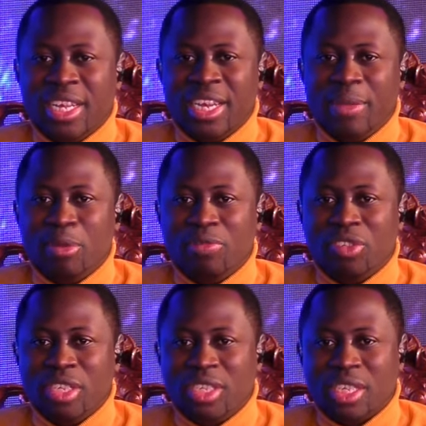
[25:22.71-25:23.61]
name of
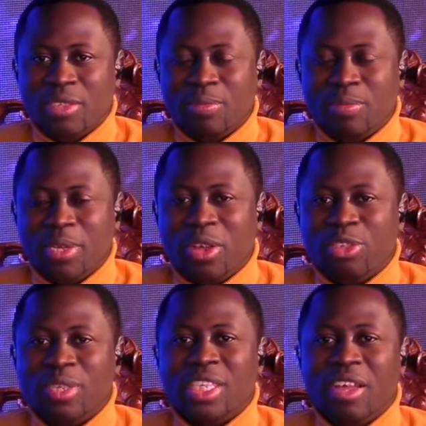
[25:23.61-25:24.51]
Jesus, because we
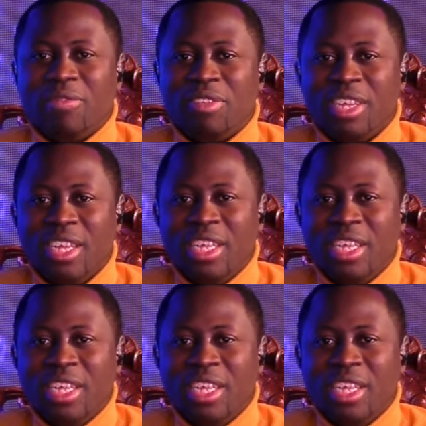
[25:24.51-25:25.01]
serve